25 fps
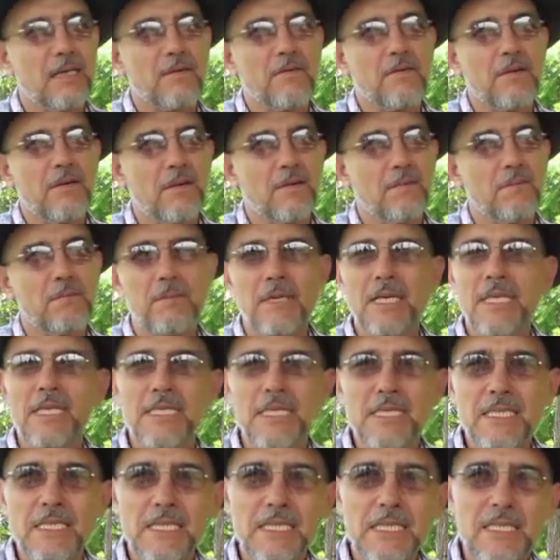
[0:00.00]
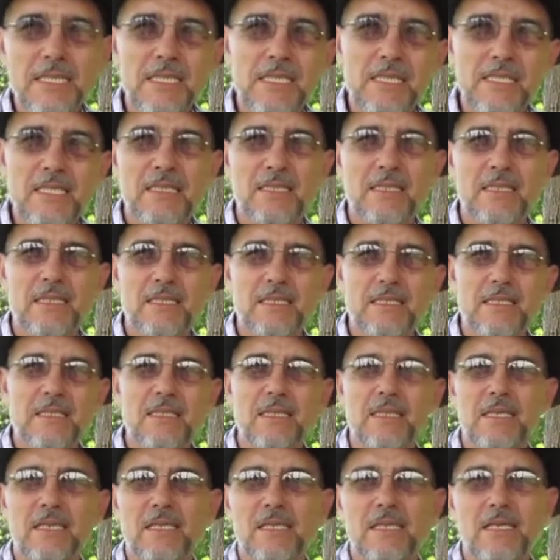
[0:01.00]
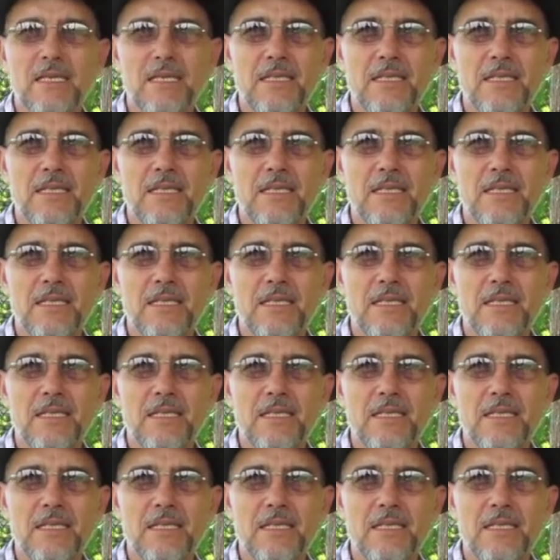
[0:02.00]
um, villages, uh,